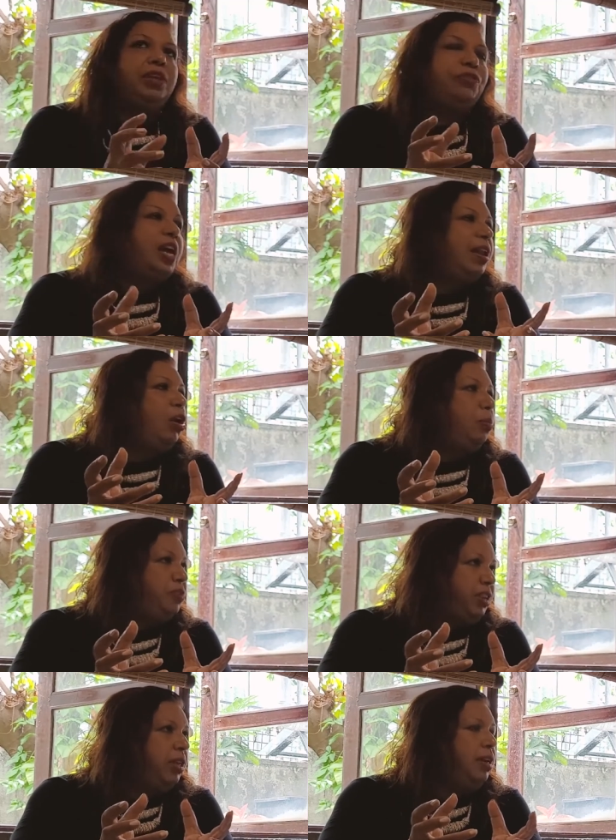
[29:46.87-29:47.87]
if there are
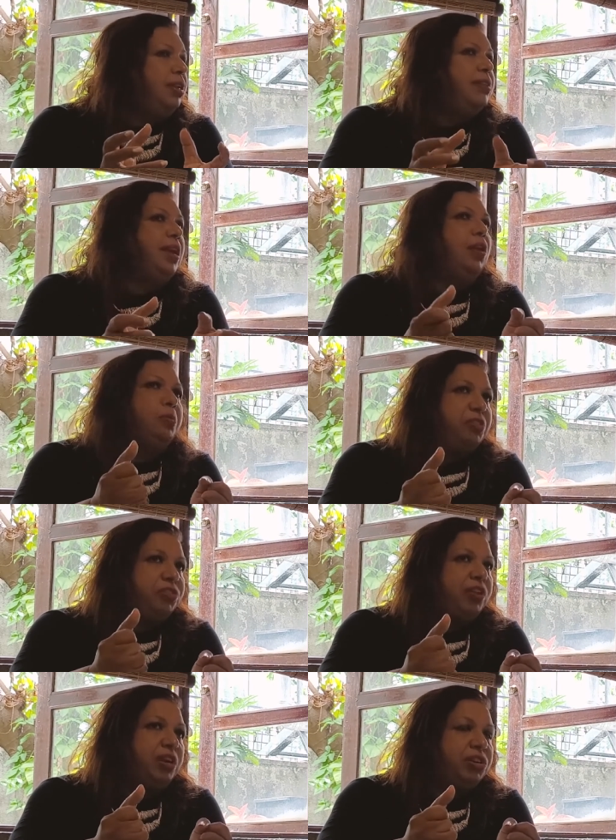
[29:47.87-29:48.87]
obstacles and
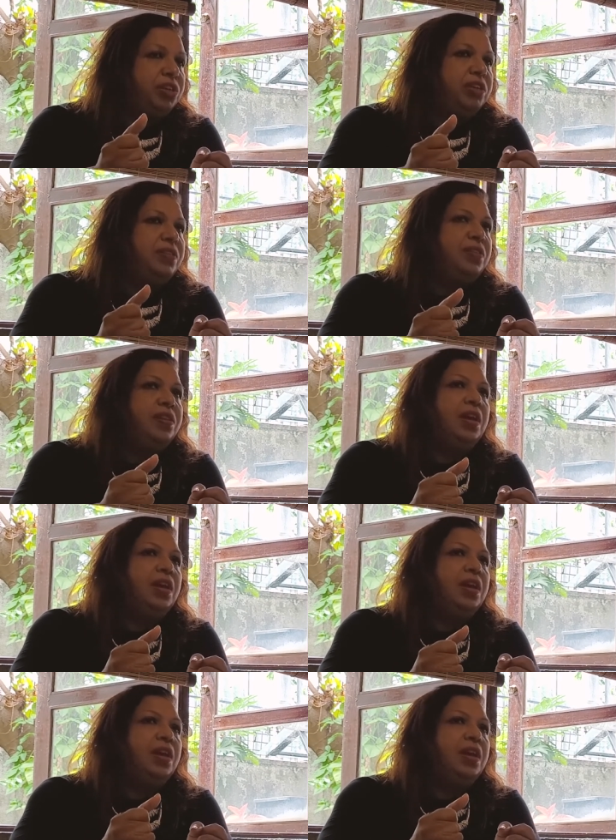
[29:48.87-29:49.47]
obstructions,